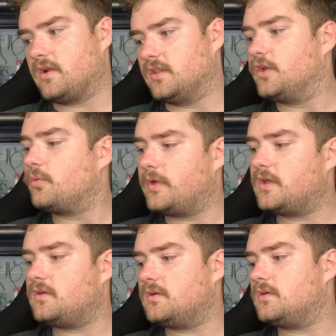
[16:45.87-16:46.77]
a little
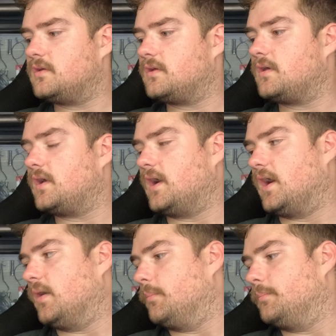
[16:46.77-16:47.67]
bit,
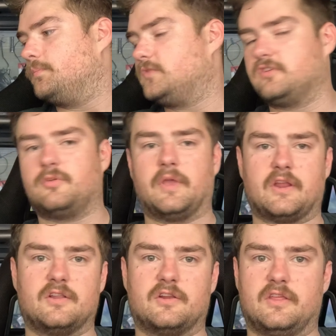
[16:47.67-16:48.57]
just to make
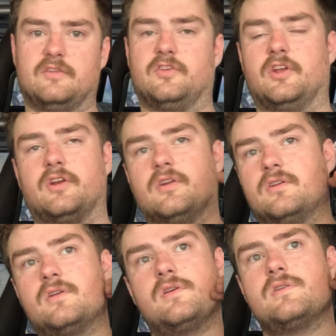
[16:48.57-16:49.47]
it a little easier,
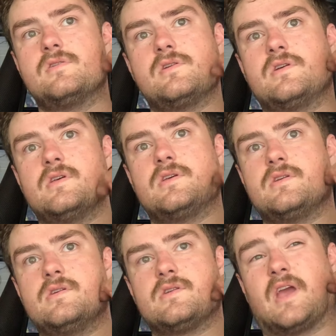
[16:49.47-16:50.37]

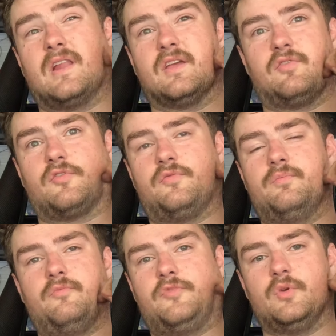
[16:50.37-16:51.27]
kind of for
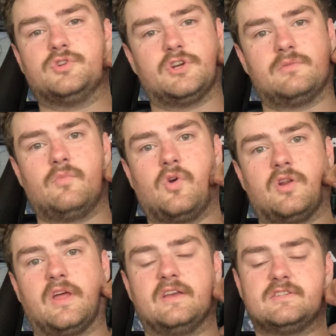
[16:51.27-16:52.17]
future, more
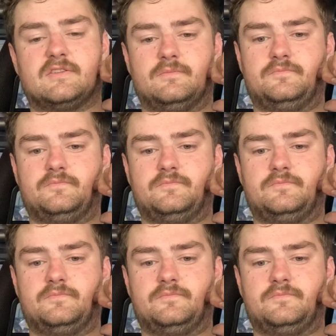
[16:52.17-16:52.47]
or less.